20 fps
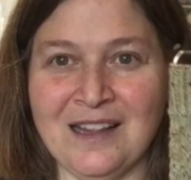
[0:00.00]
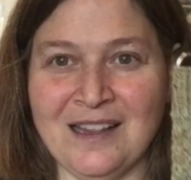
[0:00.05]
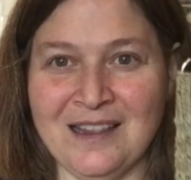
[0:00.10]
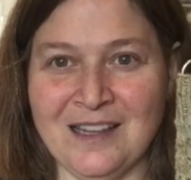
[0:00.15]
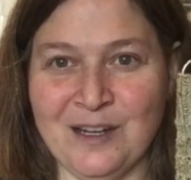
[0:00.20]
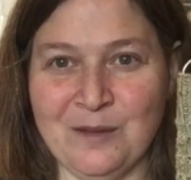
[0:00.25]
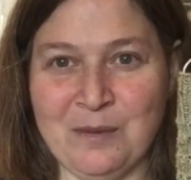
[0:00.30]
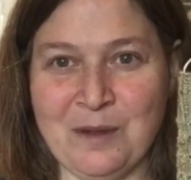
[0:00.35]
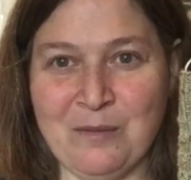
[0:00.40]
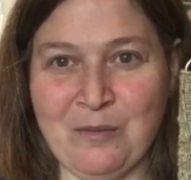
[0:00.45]
a
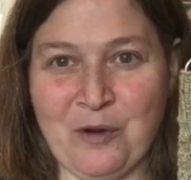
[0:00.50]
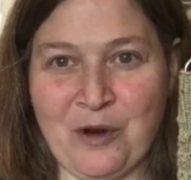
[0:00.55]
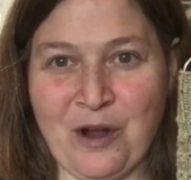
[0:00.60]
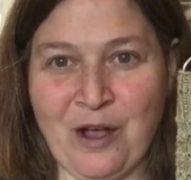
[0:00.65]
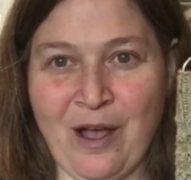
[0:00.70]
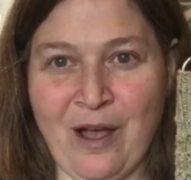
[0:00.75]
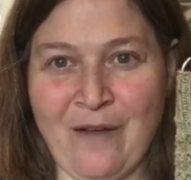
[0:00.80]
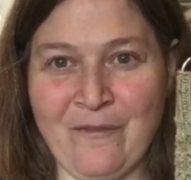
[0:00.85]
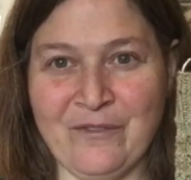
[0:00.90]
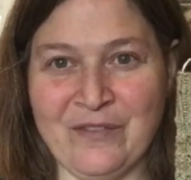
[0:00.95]
little bit more
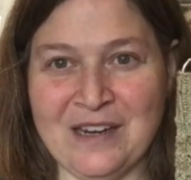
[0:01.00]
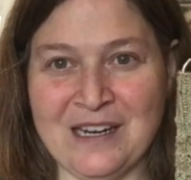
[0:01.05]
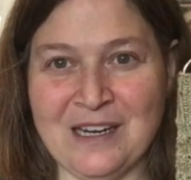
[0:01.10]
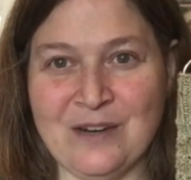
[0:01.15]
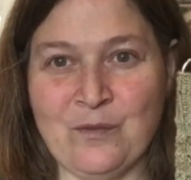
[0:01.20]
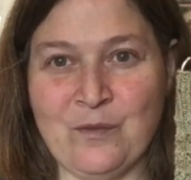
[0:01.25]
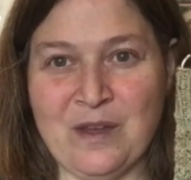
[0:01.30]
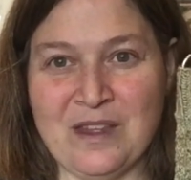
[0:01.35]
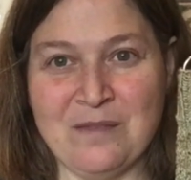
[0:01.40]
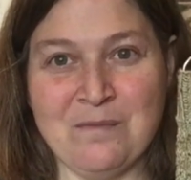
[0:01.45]
confident
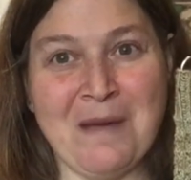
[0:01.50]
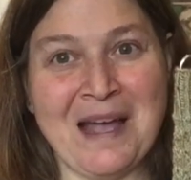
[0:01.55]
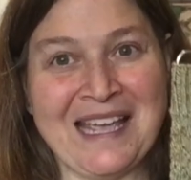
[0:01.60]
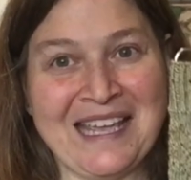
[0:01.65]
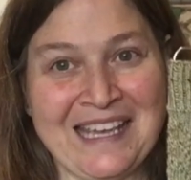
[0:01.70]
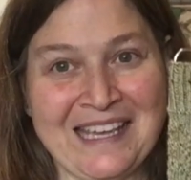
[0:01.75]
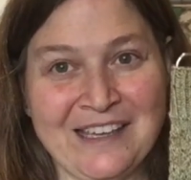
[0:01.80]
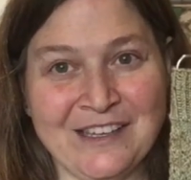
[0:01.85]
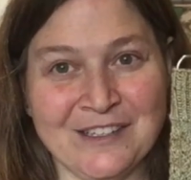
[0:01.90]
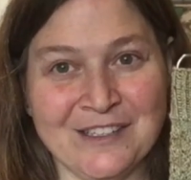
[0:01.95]
with my
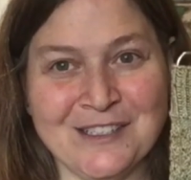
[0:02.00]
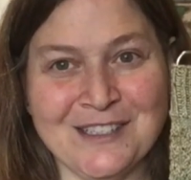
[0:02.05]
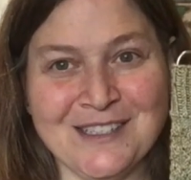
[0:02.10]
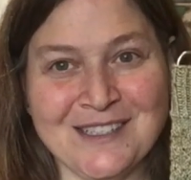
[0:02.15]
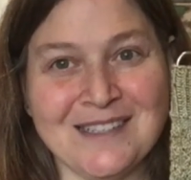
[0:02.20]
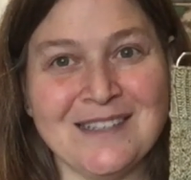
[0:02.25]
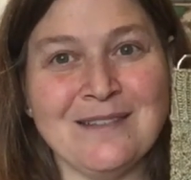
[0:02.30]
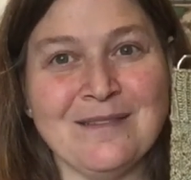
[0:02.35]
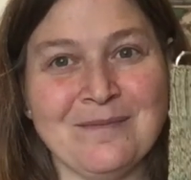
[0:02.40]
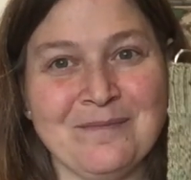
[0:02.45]

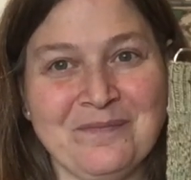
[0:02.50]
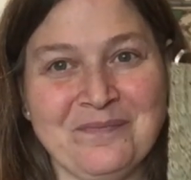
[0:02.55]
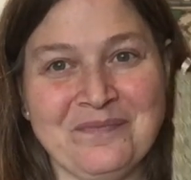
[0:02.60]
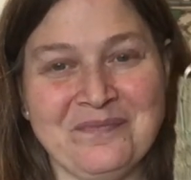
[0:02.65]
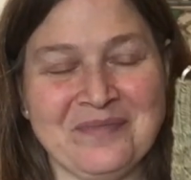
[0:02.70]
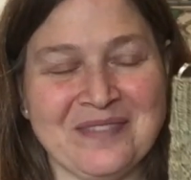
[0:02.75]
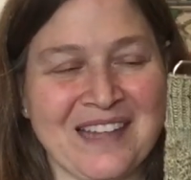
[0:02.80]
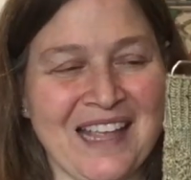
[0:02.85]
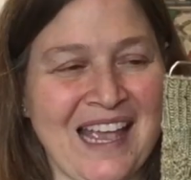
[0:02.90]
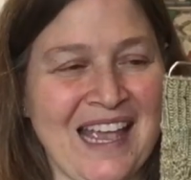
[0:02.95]
heels
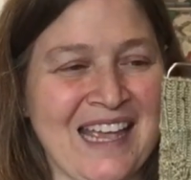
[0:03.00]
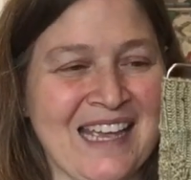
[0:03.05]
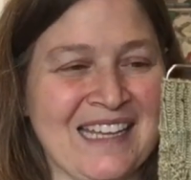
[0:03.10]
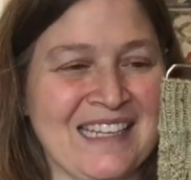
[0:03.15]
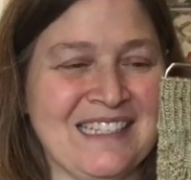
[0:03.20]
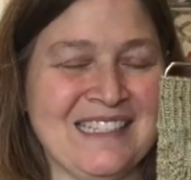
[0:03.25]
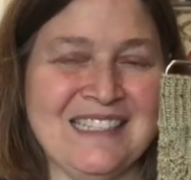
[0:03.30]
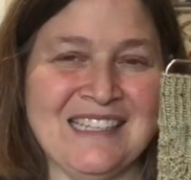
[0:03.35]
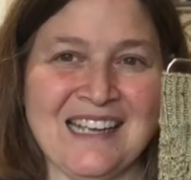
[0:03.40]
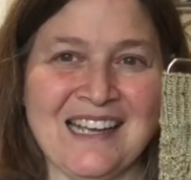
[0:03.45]

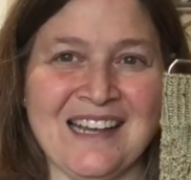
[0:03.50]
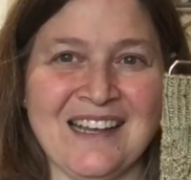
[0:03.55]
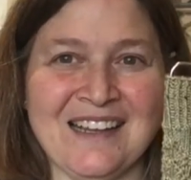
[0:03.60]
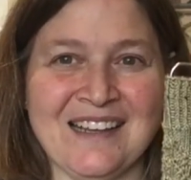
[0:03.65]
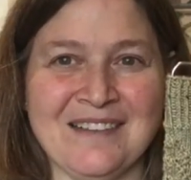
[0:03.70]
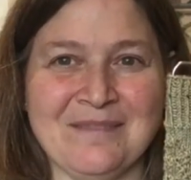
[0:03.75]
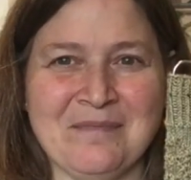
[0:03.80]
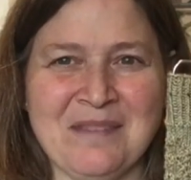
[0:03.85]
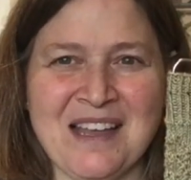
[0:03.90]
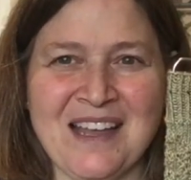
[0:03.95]
and
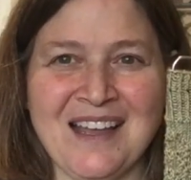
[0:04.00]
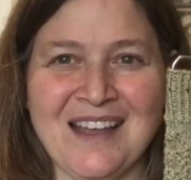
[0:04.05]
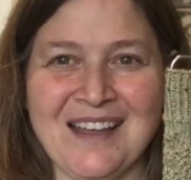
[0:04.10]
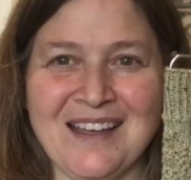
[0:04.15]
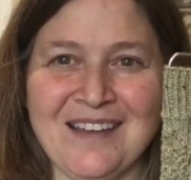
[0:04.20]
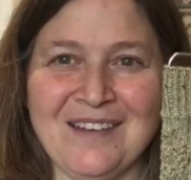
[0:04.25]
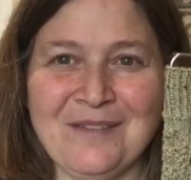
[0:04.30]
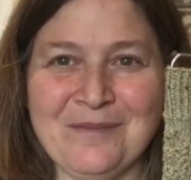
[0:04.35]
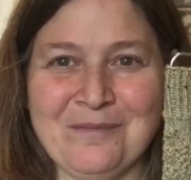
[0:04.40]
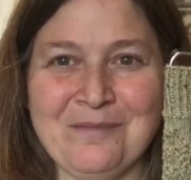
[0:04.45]

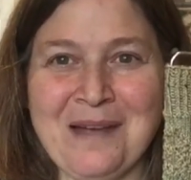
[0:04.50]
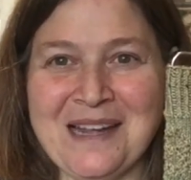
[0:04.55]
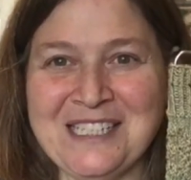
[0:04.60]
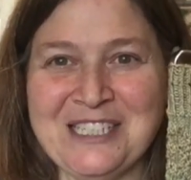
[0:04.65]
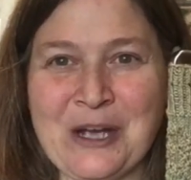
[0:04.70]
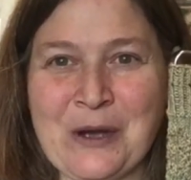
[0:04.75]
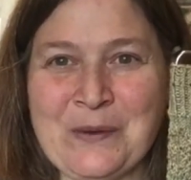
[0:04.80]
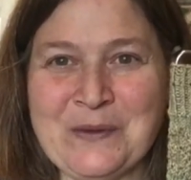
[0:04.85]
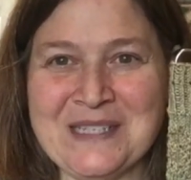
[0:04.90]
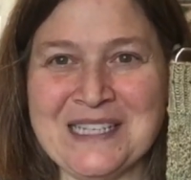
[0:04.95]
my
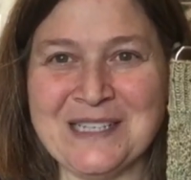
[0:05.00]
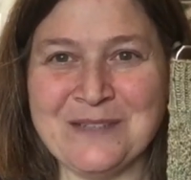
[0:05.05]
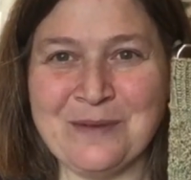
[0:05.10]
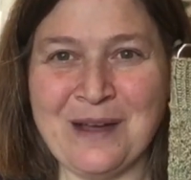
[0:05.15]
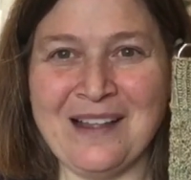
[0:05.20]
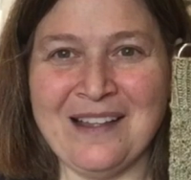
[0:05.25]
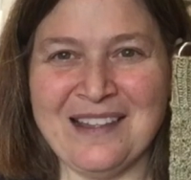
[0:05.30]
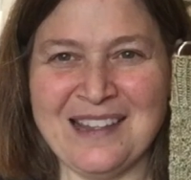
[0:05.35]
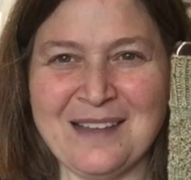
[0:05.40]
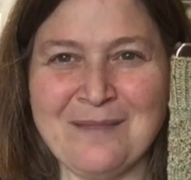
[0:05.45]
toes as
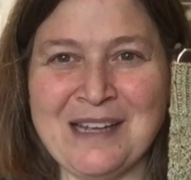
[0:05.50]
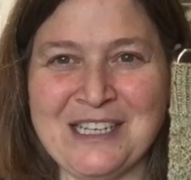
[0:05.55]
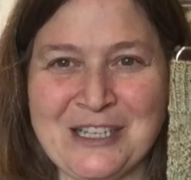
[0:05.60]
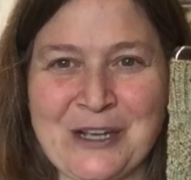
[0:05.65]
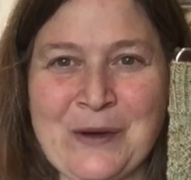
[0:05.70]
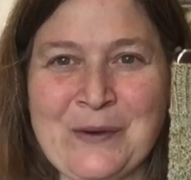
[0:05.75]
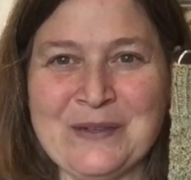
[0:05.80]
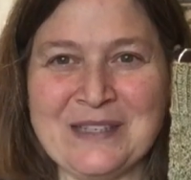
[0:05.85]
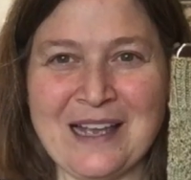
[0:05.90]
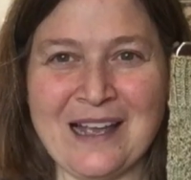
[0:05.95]
well. I think my
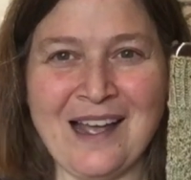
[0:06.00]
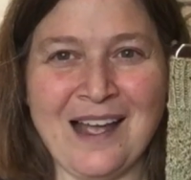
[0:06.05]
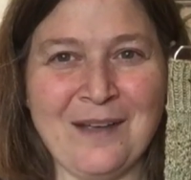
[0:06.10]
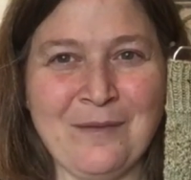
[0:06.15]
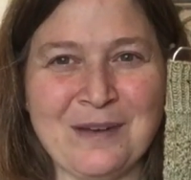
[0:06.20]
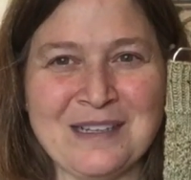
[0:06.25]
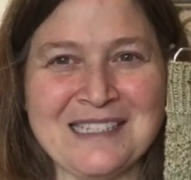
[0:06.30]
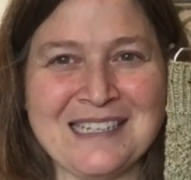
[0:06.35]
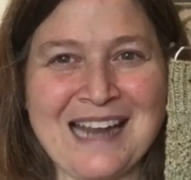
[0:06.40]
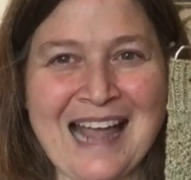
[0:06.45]
toes, I
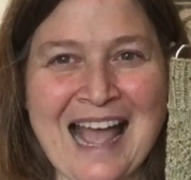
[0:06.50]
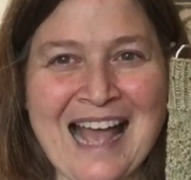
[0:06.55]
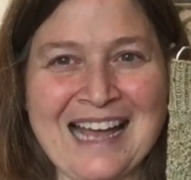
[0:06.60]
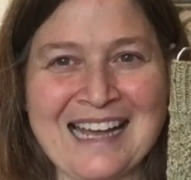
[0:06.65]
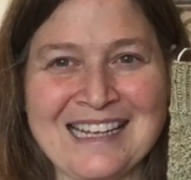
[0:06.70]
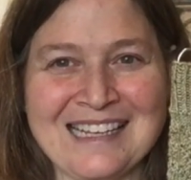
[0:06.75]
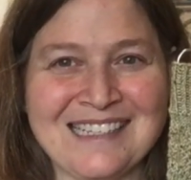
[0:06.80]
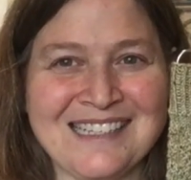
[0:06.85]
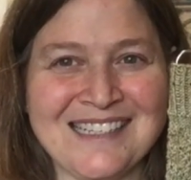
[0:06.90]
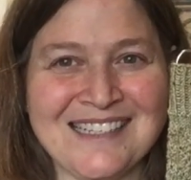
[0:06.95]
wasn't
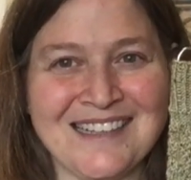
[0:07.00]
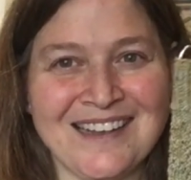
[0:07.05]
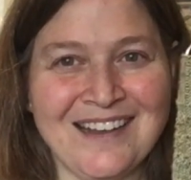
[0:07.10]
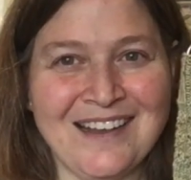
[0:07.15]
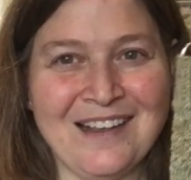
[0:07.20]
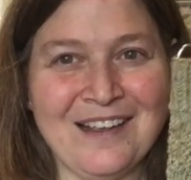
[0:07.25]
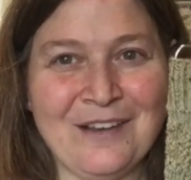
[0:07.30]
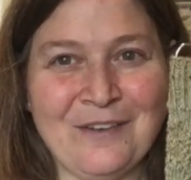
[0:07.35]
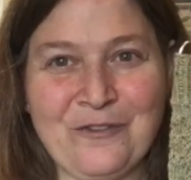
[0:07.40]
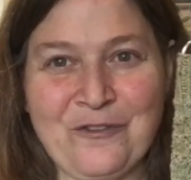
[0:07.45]
as
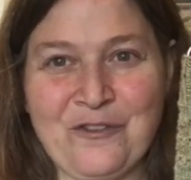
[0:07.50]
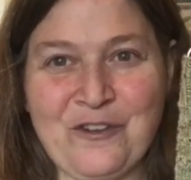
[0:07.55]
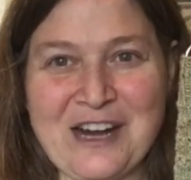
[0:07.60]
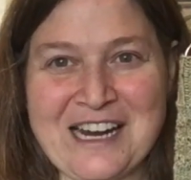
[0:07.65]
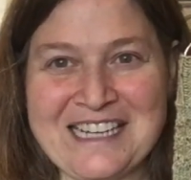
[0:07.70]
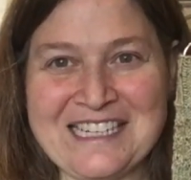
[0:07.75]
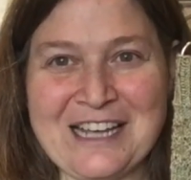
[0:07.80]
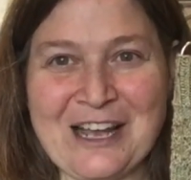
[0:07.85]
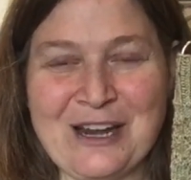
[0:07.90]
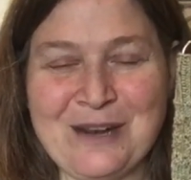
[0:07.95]

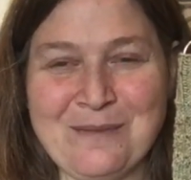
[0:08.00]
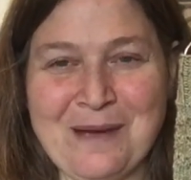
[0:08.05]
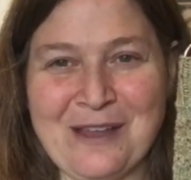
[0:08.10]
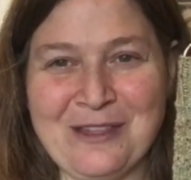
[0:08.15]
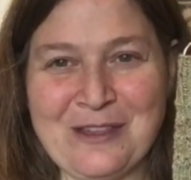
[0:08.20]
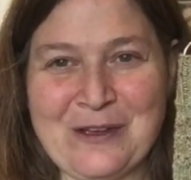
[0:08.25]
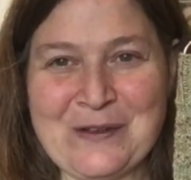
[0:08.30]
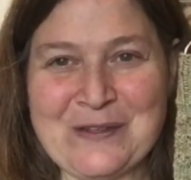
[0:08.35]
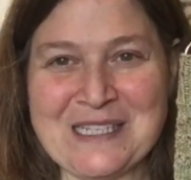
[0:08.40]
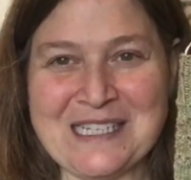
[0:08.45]
freaked out
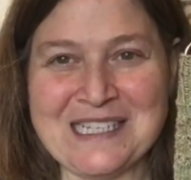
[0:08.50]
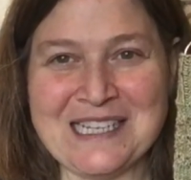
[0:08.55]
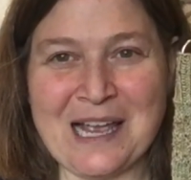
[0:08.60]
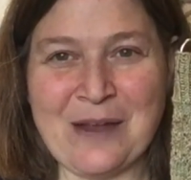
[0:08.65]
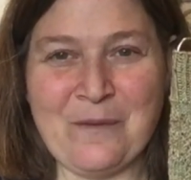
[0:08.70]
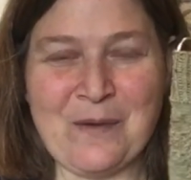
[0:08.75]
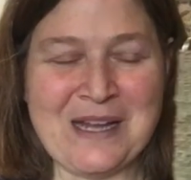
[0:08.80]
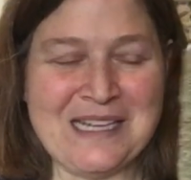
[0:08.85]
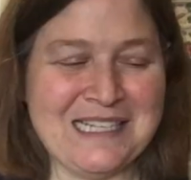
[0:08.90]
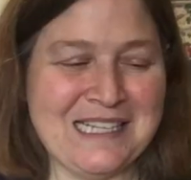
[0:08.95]
about those as
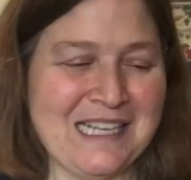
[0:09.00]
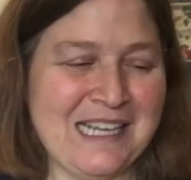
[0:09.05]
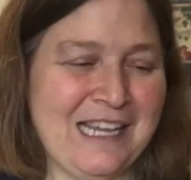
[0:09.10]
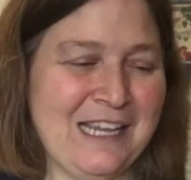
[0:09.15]
I was the